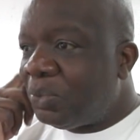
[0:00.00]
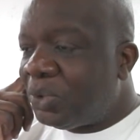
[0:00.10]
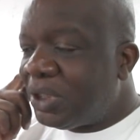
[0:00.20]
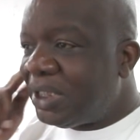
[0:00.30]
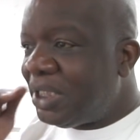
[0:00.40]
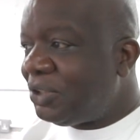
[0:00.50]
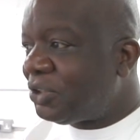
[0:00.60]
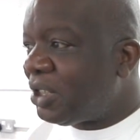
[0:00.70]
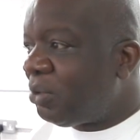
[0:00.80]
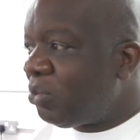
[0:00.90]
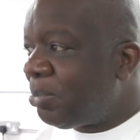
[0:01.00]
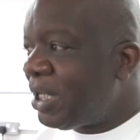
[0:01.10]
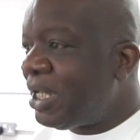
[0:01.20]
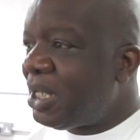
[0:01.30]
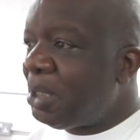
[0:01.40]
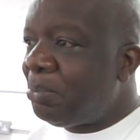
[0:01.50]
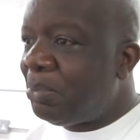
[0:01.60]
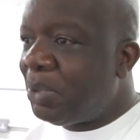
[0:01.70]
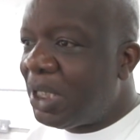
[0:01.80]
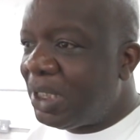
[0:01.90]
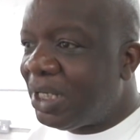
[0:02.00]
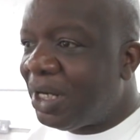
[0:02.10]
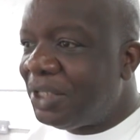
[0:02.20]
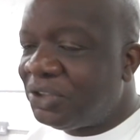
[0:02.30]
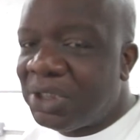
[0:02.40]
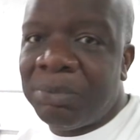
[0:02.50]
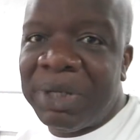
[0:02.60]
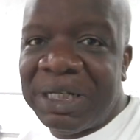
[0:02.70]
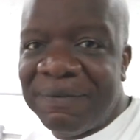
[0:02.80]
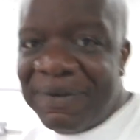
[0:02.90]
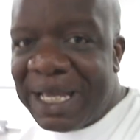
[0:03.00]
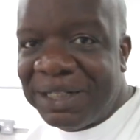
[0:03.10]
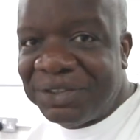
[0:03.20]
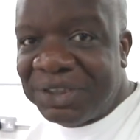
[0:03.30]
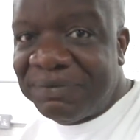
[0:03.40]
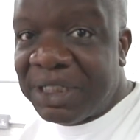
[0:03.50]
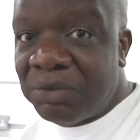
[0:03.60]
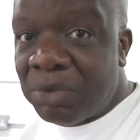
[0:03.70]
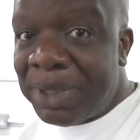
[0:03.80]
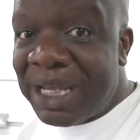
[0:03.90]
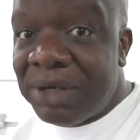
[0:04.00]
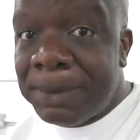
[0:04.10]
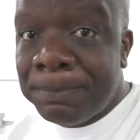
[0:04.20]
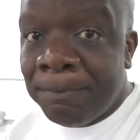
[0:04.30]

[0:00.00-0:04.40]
one of these repair guys to come around in a van and see if they can repair it,